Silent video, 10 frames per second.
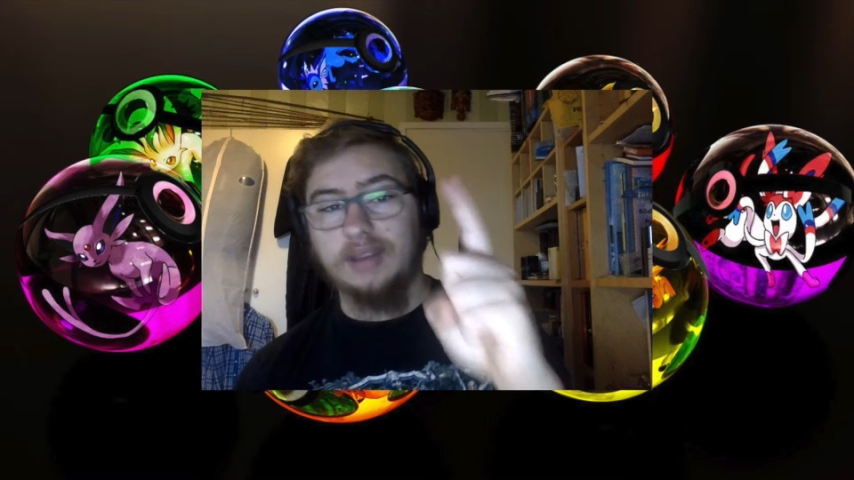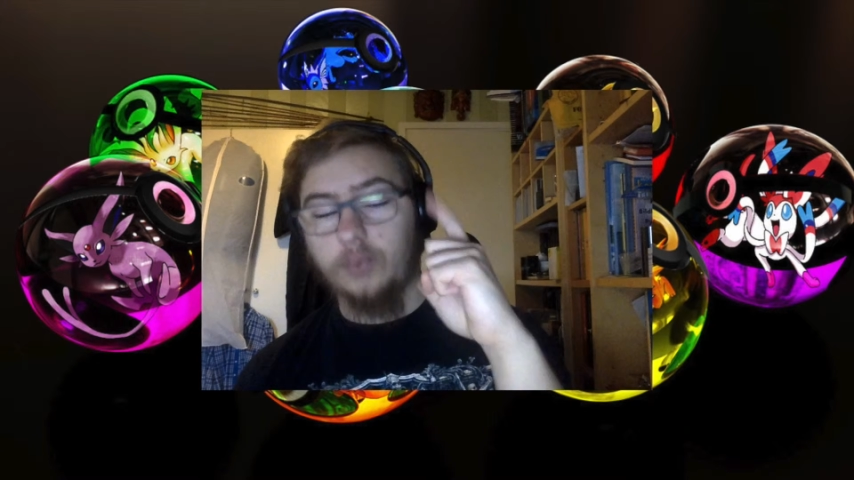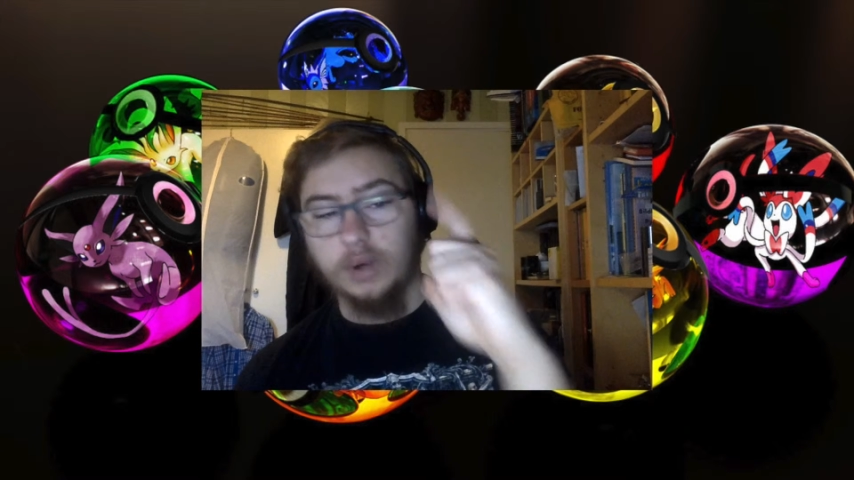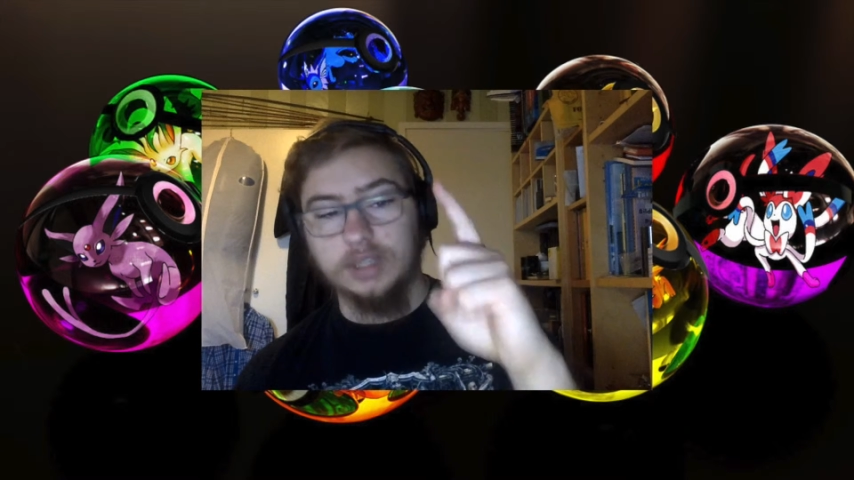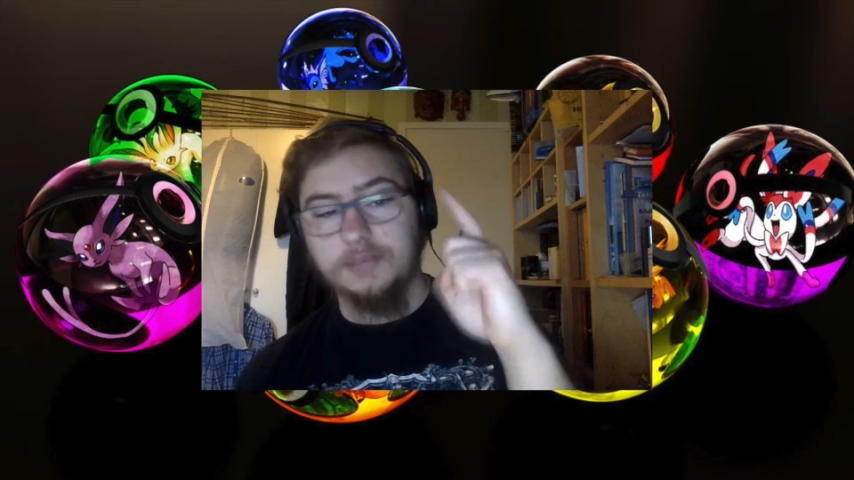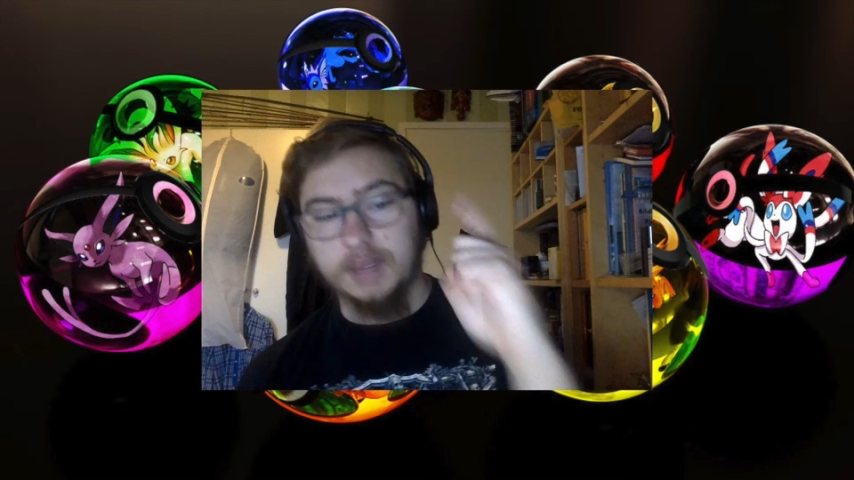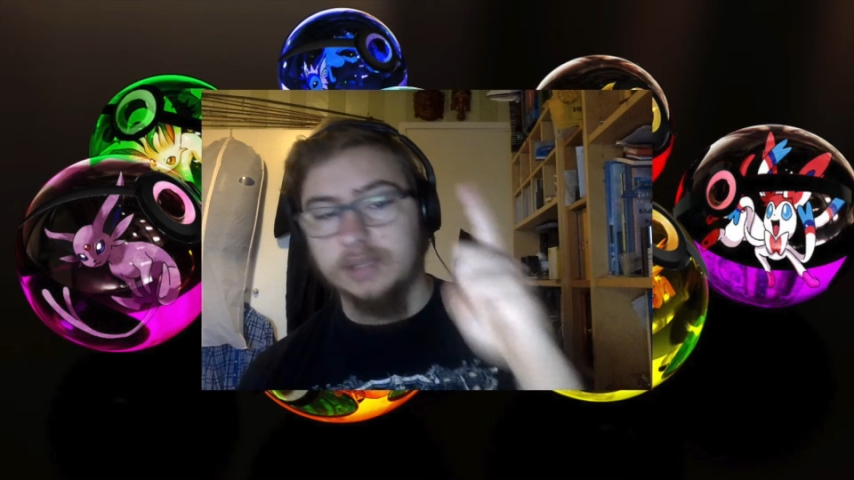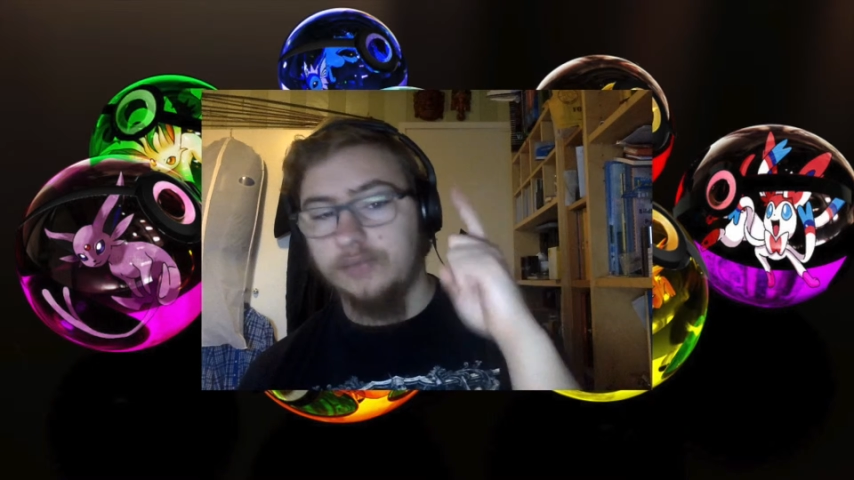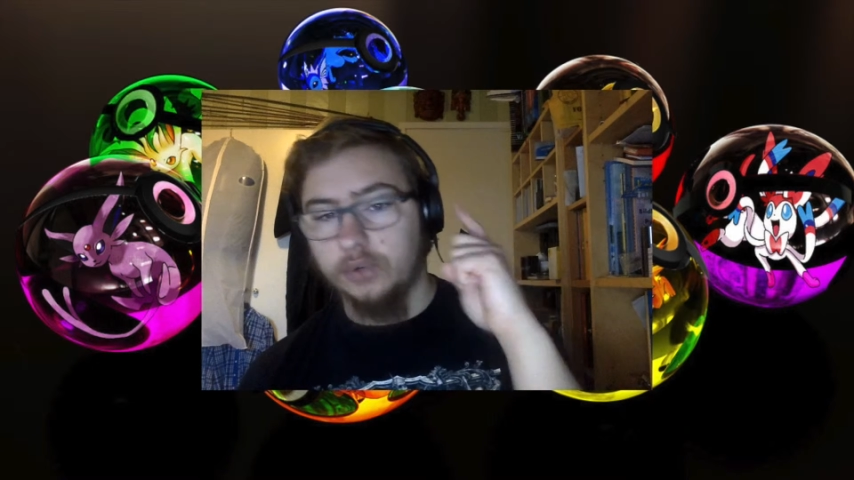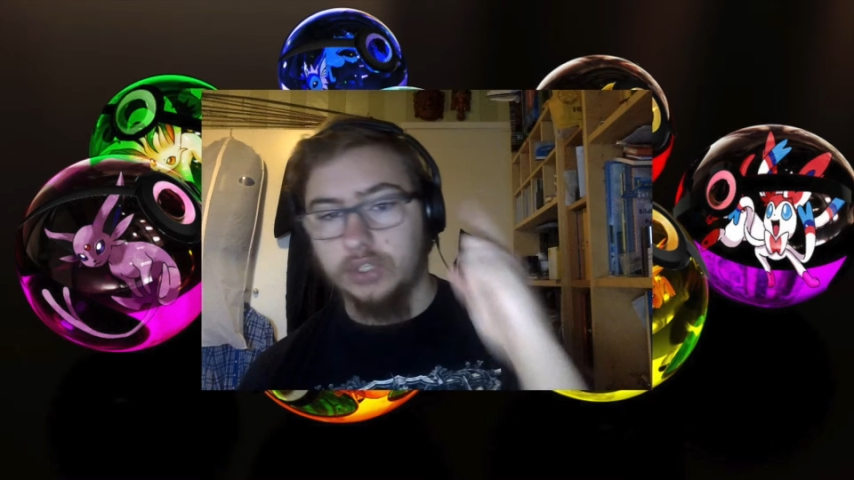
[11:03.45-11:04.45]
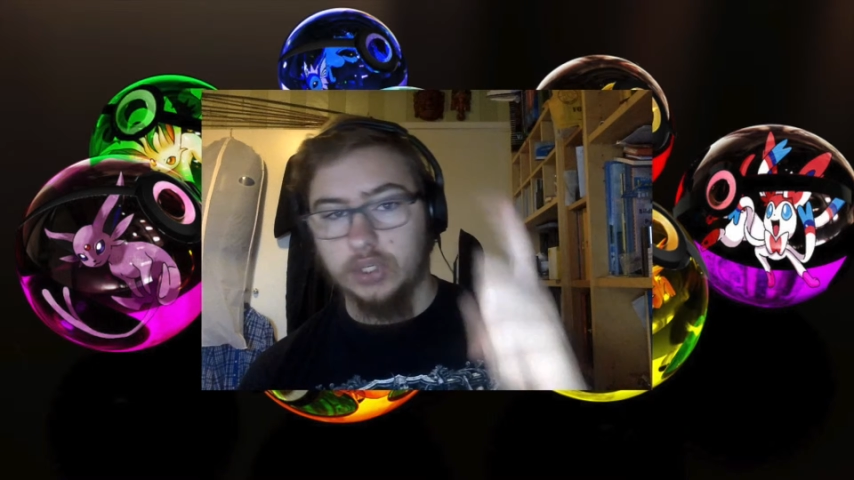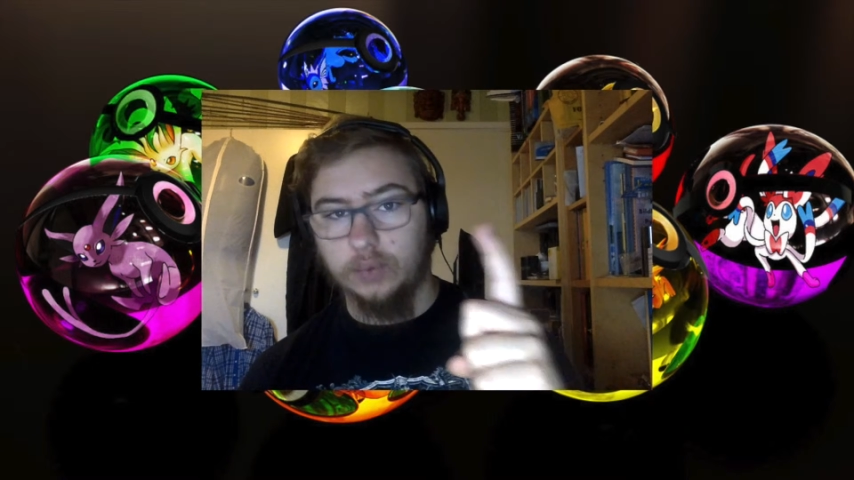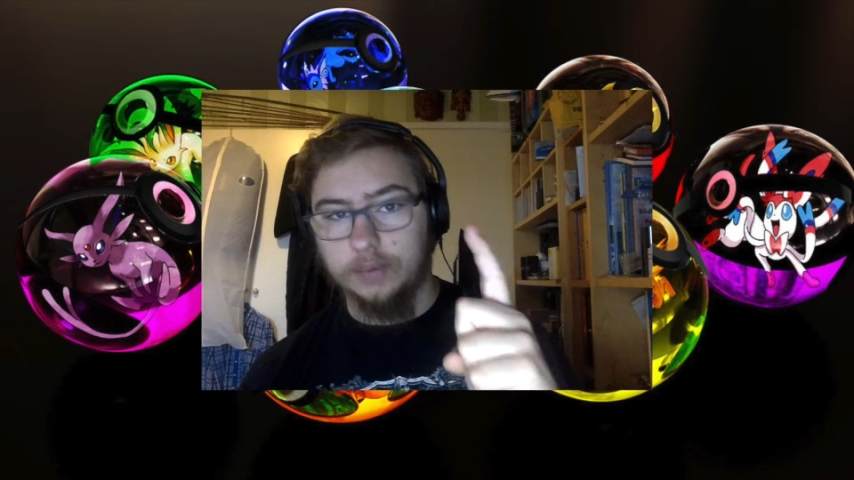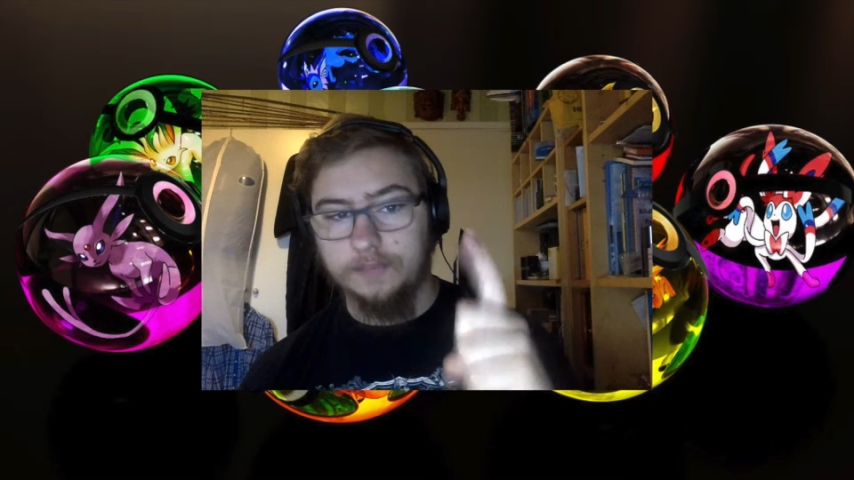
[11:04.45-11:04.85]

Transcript: that works best for you.